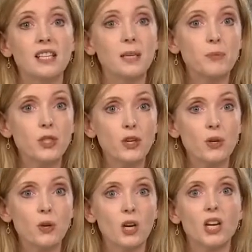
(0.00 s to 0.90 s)
Tip
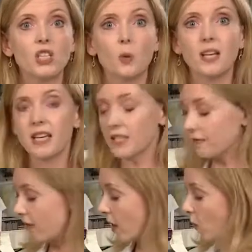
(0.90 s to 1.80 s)
2. To
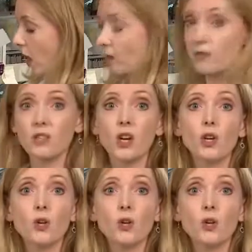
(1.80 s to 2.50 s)
identify wells,